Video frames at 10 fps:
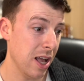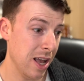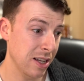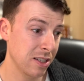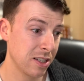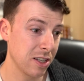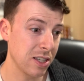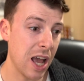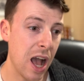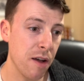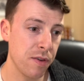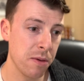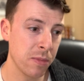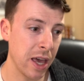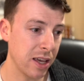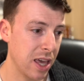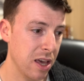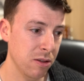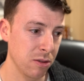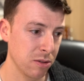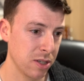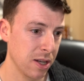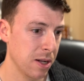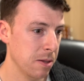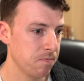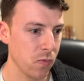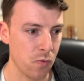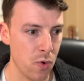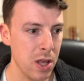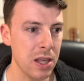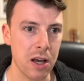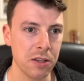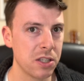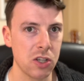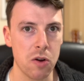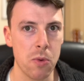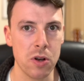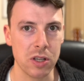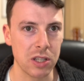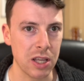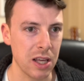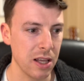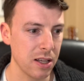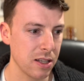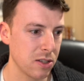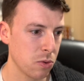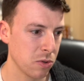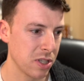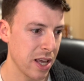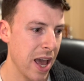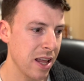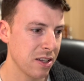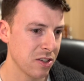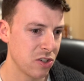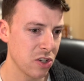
and to have him get killed really unceremoniously towards the end, it